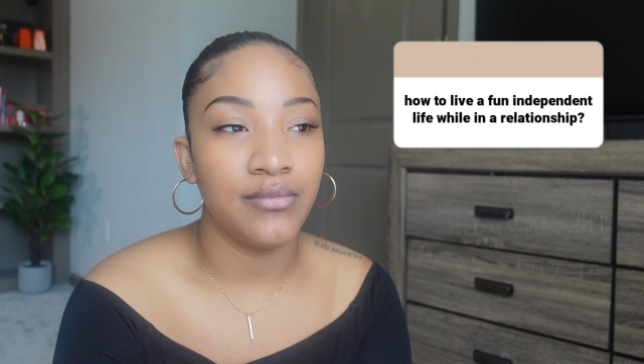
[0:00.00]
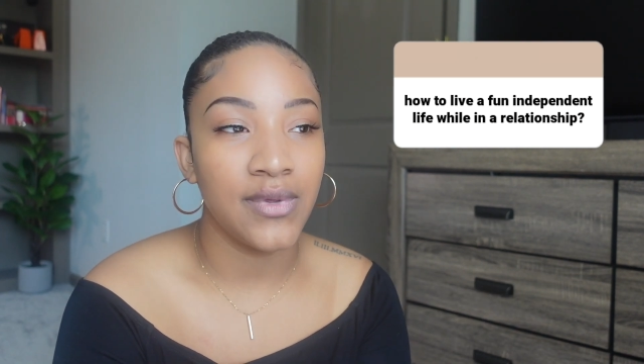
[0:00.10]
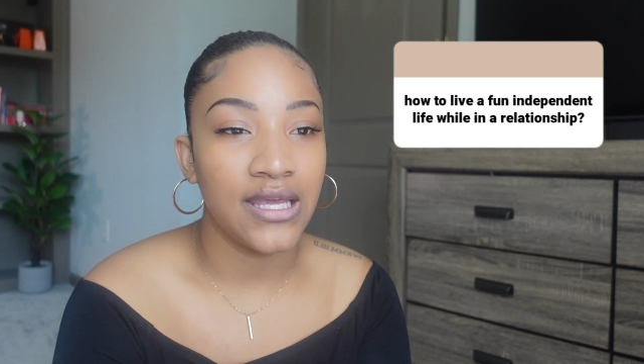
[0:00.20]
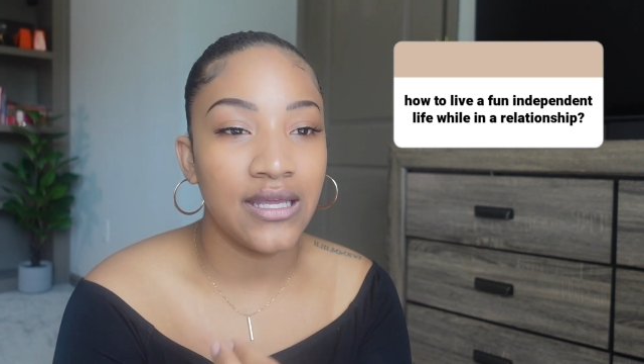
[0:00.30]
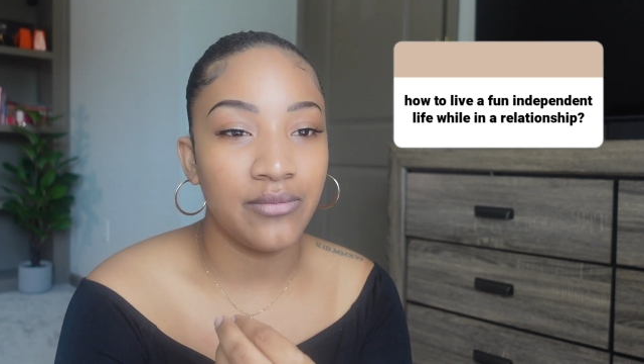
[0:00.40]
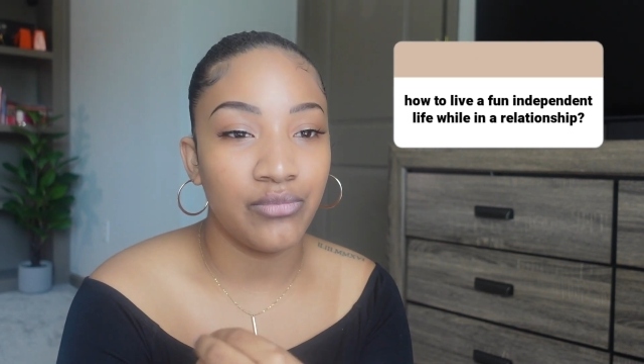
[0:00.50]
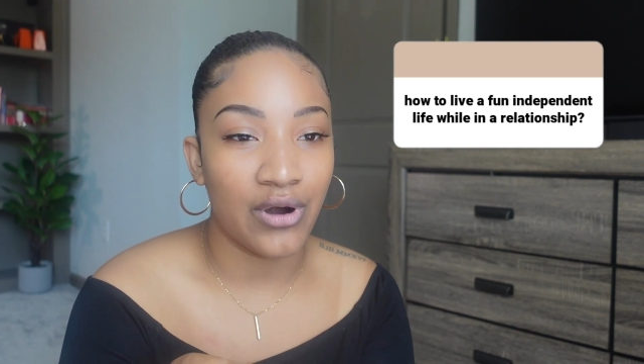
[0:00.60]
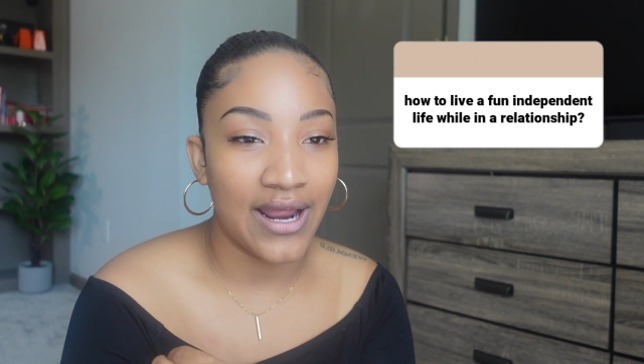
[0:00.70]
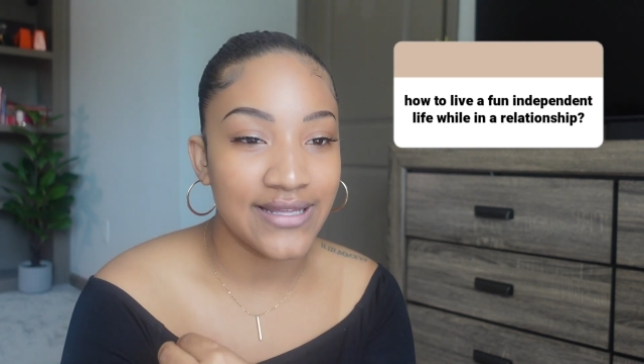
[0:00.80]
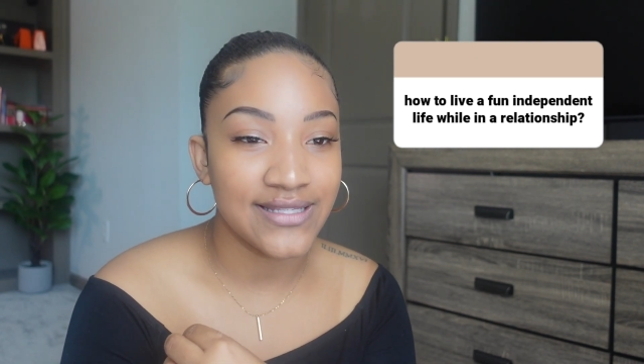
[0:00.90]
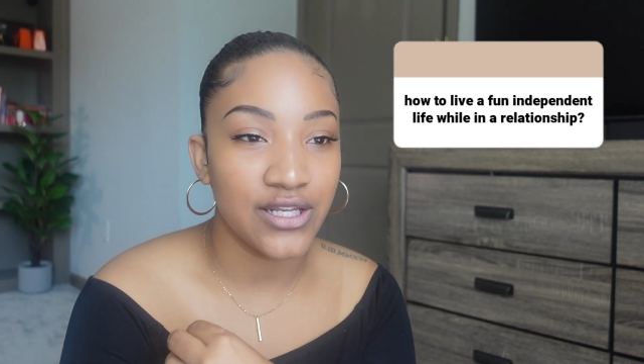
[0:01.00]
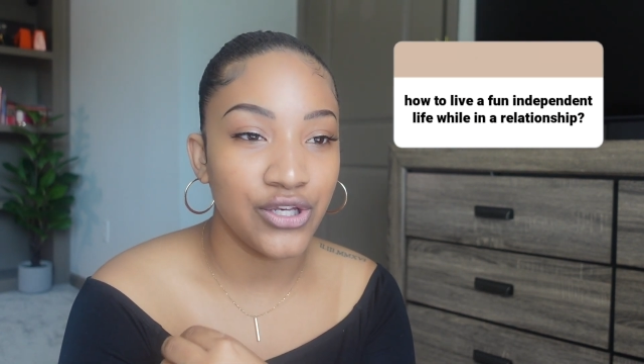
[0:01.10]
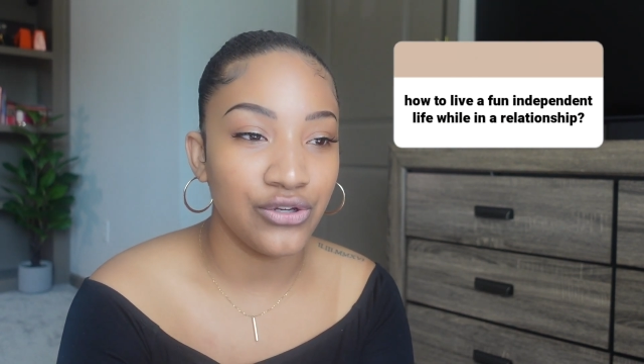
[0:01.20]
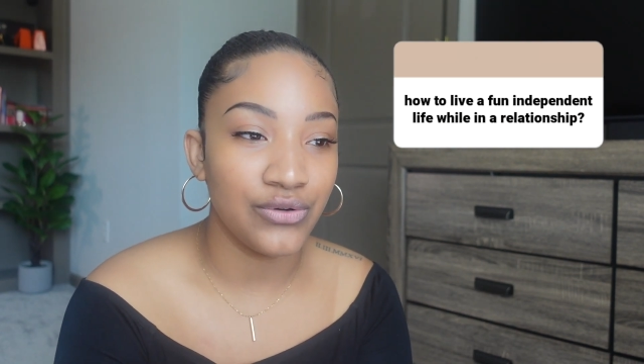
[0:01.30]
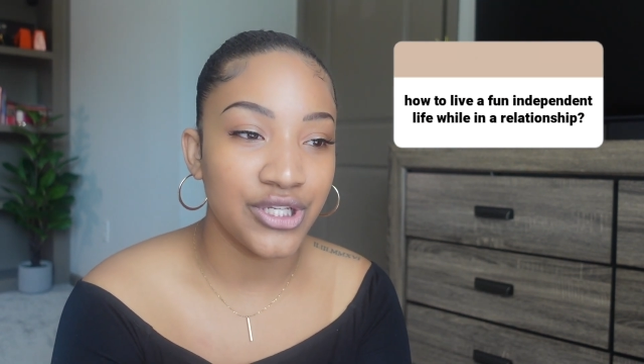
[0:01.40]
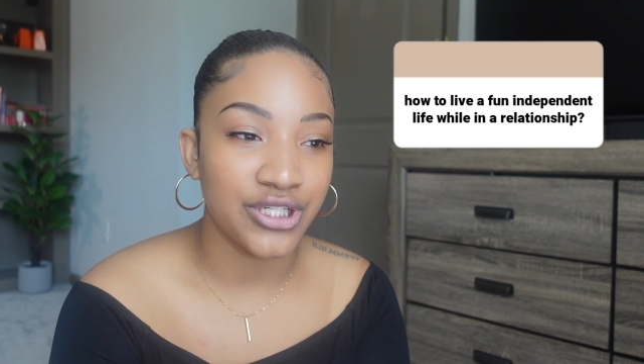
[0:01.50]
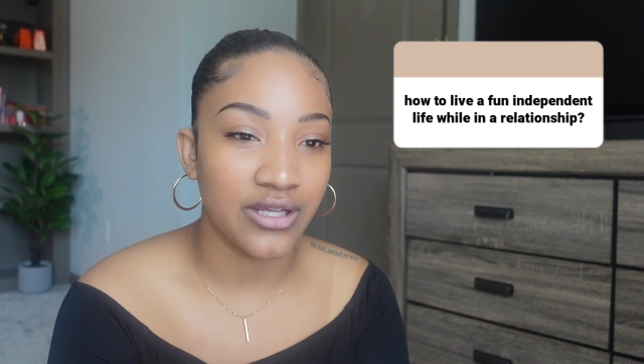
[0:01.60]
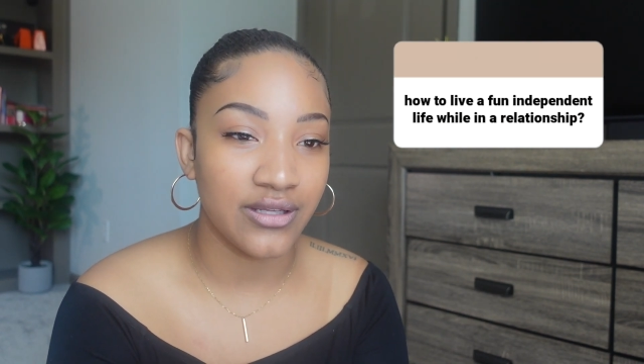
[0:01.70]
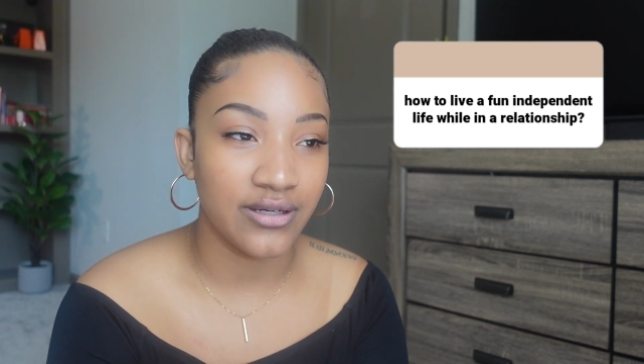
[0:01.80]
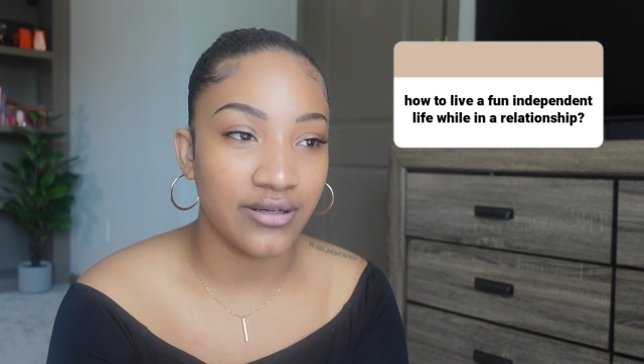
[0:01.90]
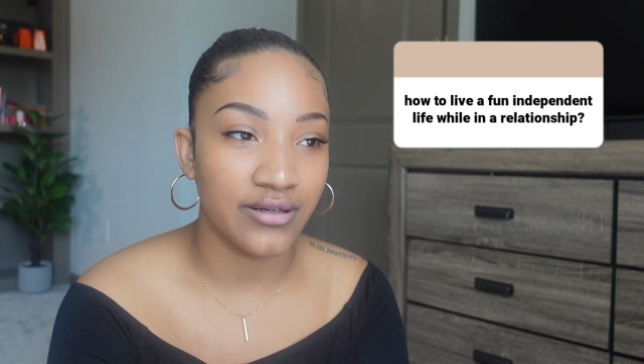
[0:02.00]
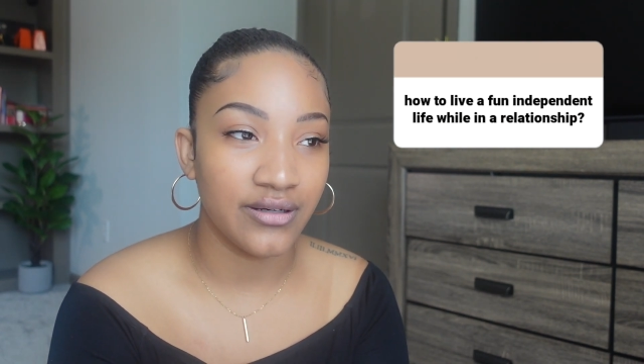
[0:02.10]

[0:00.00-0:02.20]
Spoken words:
Me and Bryce knew each other